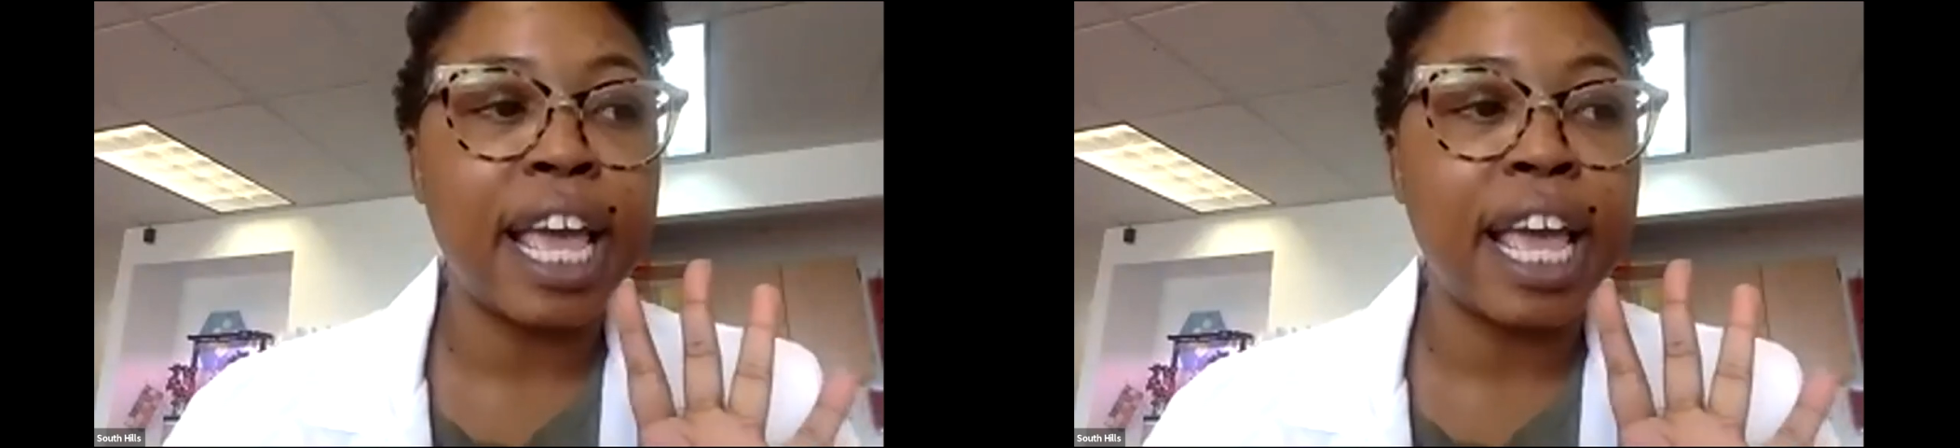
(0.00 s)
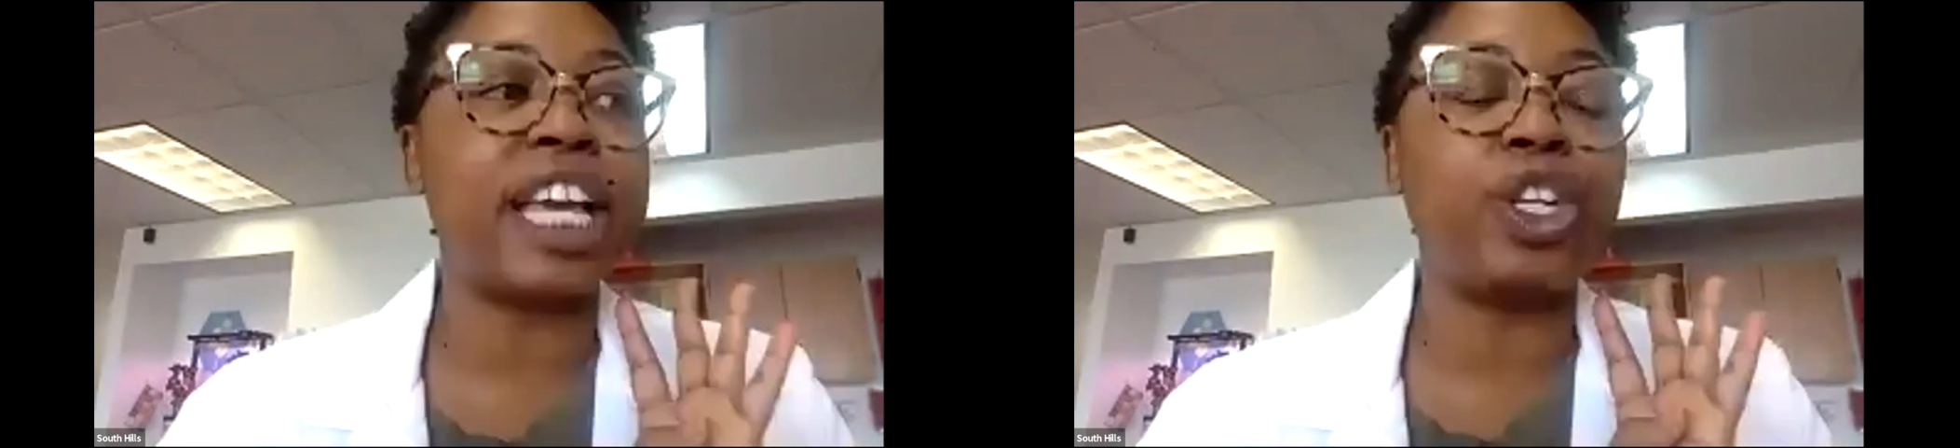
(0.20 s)

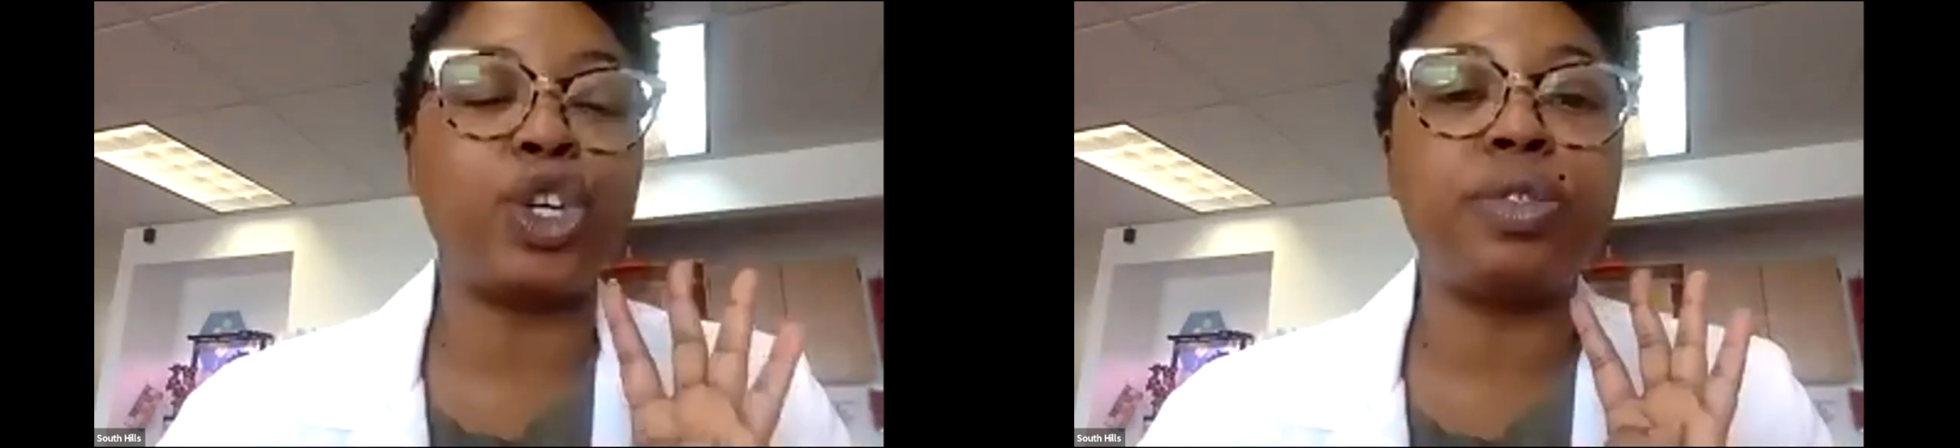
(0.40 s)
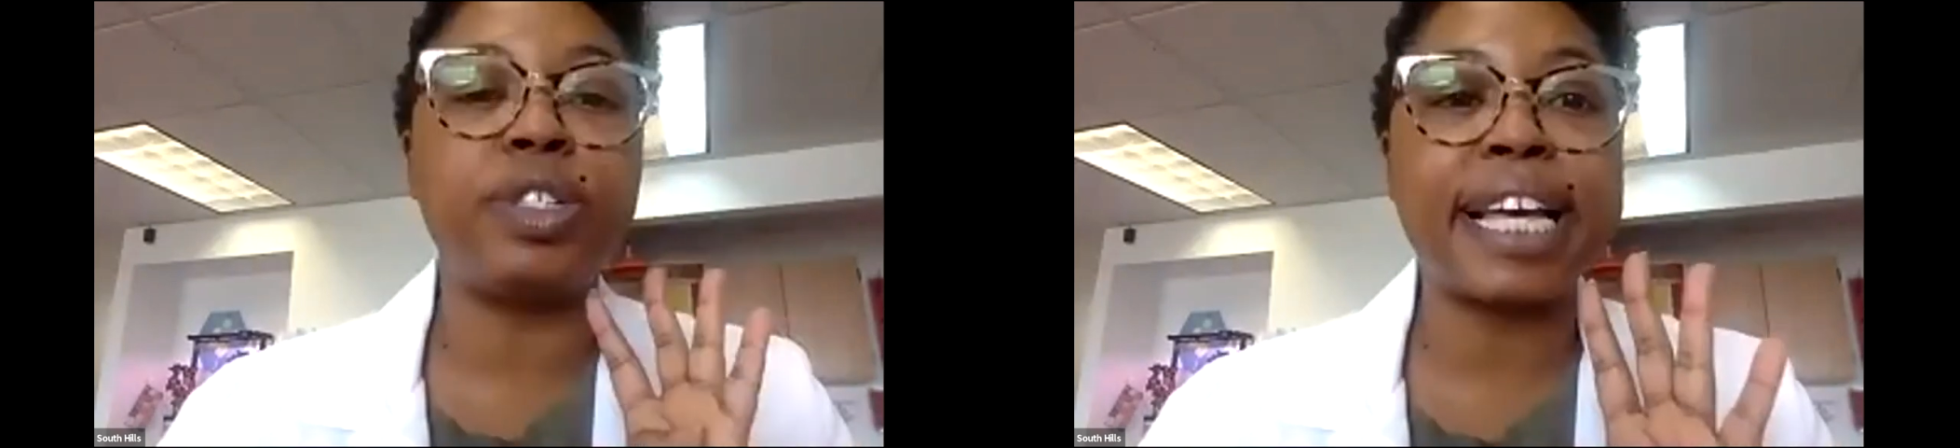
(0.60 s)
and then
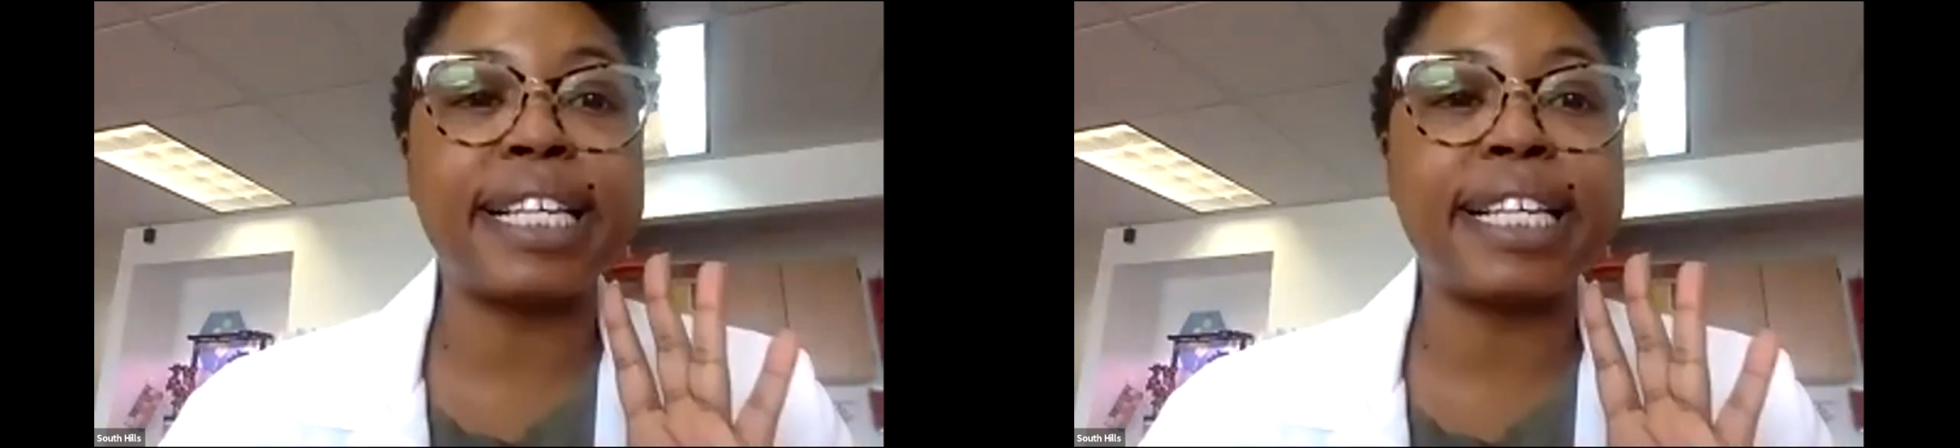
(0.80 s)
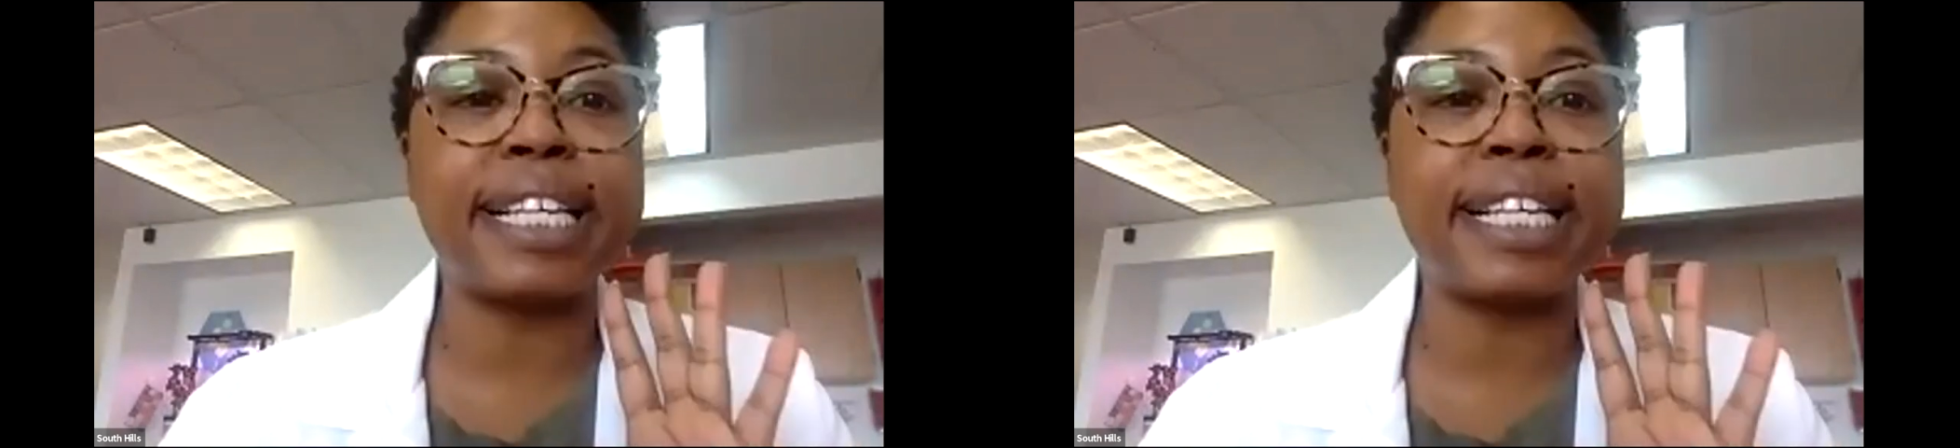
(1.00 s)
you
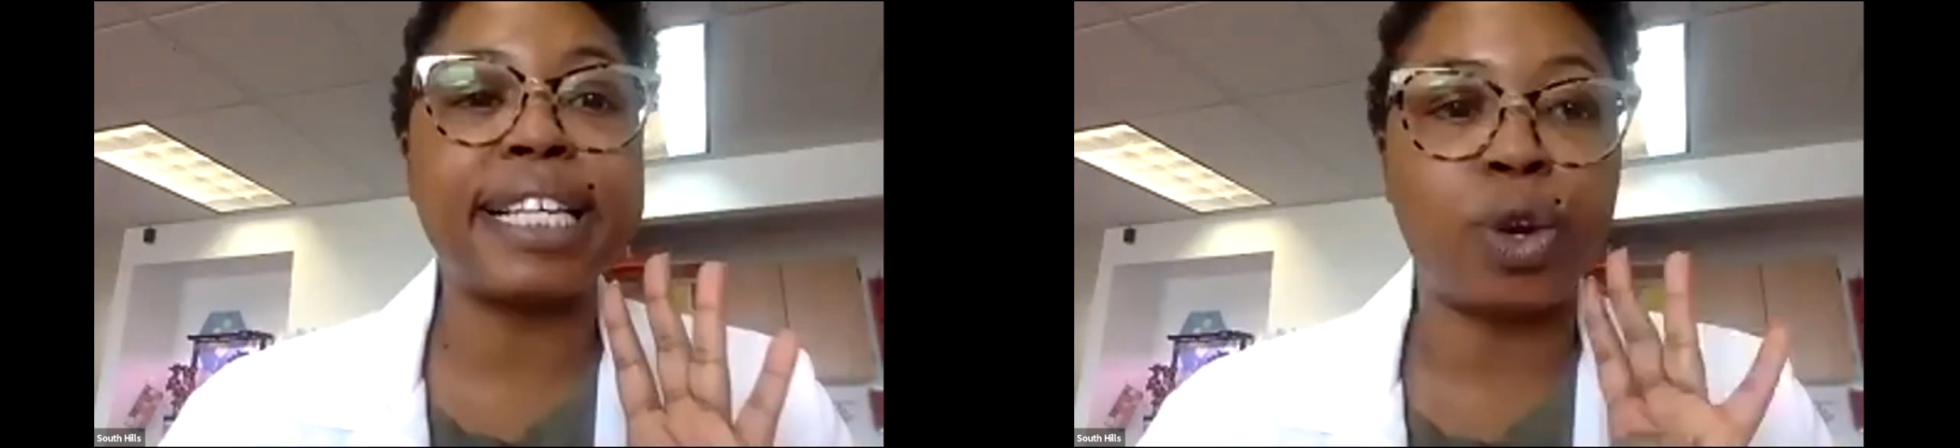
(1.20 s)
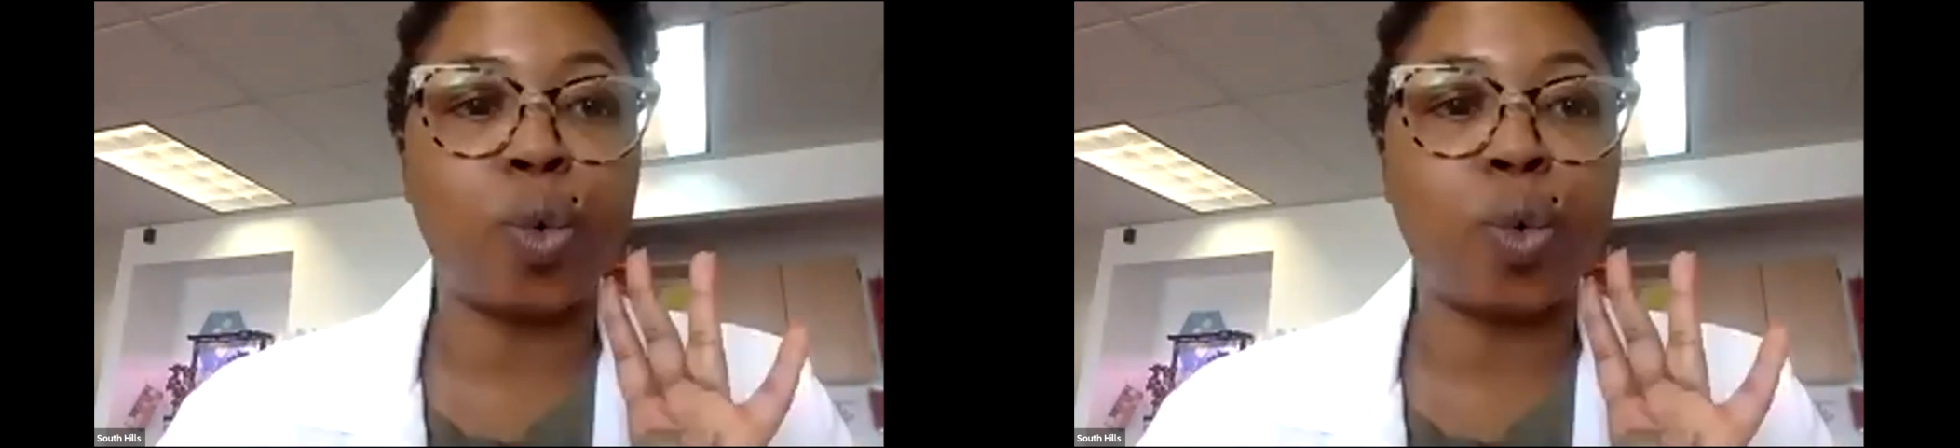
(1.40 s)
designate